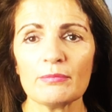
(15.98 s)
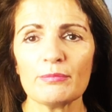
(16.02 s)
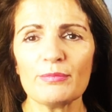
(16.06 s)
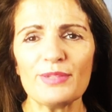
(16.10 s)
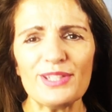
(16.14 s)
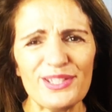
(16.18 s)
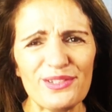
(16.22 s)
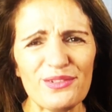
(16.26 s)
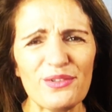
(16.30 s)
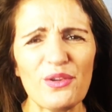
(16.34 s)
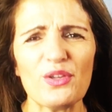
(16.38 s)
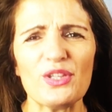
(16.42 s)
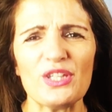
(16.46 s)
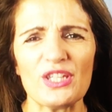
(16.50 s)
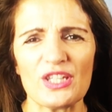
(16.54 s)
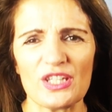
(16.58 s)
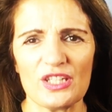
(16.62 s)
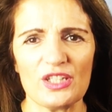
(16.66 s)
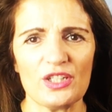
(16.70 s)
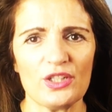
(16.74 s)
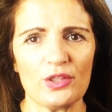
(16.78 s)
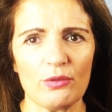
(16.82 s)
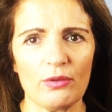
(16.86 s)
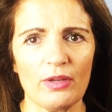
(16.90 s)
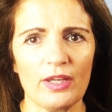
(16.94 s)
but you know you
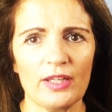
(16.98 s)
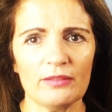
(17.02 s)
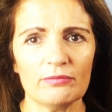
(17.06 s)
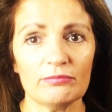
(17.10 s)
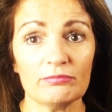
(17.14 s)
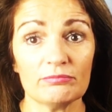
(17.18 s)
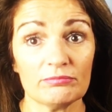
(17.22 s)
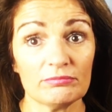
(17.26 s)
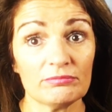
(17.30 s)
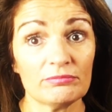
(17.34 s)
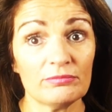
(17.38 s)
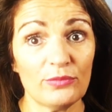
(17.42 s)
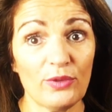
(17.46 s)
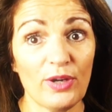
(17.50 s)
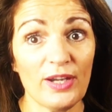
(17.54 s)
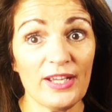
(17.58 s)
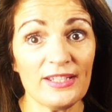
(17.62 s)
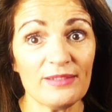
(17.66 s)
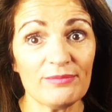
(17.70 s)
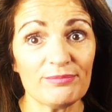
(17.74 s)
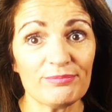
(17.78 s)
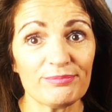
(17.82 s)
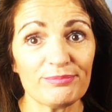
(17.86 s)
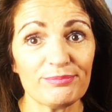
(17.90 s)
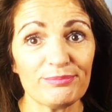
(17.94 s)
can do it,
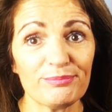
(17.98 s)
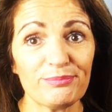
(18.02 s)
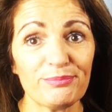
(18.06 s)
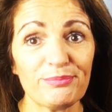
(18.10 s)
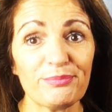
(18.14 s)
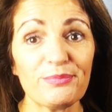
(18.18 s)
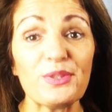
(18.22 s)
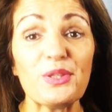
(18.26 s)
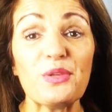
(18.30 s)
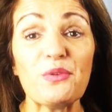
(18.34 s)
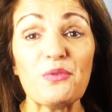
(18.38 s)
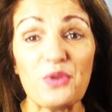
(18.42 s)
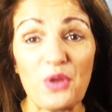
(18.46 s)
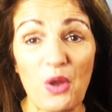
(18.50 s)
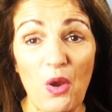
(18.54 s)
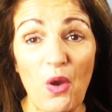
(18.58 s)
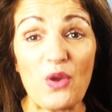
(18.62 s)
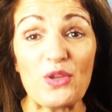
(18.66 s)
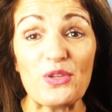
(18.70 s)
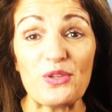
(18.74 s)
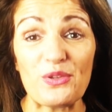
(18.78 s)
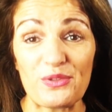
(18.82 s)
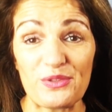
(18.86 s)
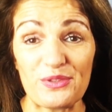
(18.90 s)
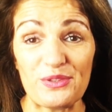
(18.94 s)
right? You know
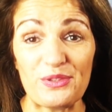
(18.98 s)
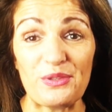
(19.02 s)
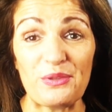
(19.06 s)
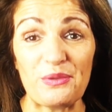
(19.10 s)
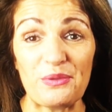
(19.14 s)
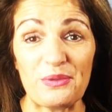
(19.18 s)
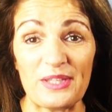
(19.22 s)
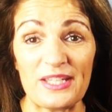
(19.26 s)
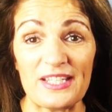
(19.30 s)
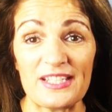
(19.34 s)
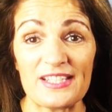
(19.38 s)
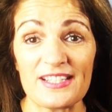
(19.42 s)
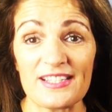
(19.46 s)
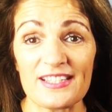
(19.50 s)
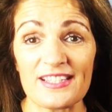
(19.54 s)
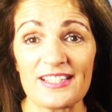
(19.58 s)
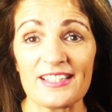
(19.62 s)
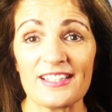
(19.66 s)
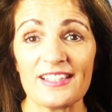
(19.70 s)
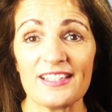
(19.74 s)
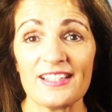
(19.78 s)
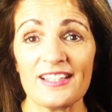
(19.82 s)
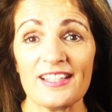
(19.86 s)
you can do this.